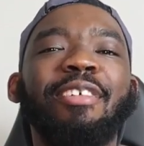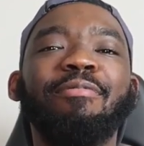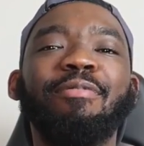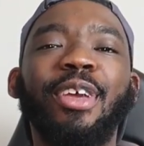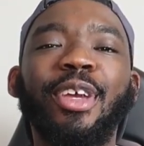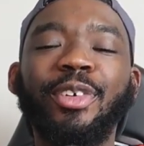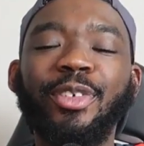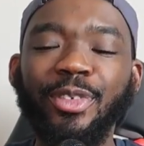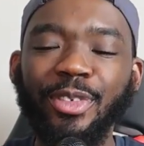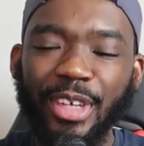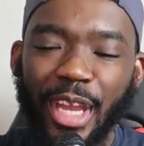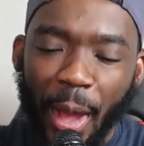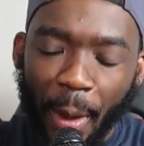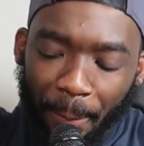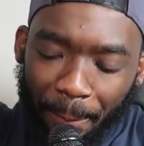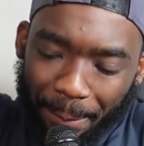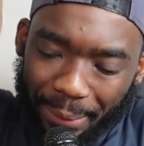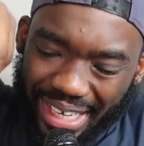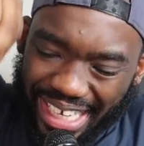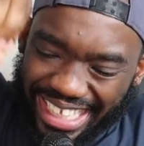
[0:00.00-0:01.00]
make una
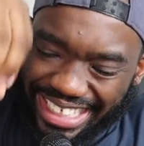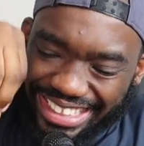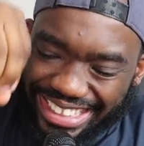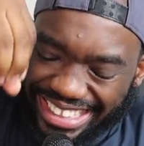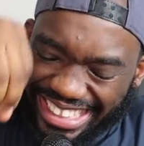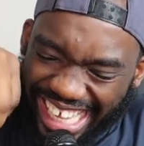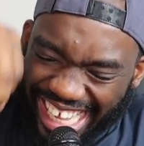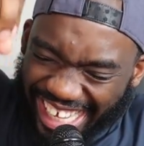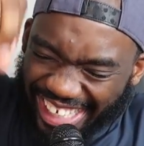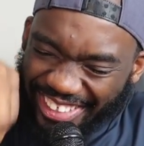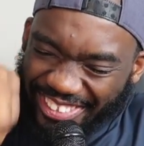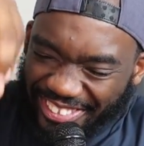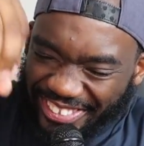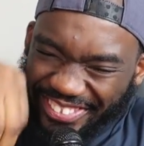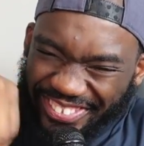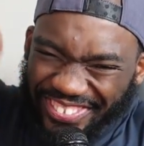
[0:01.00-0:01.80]
play sound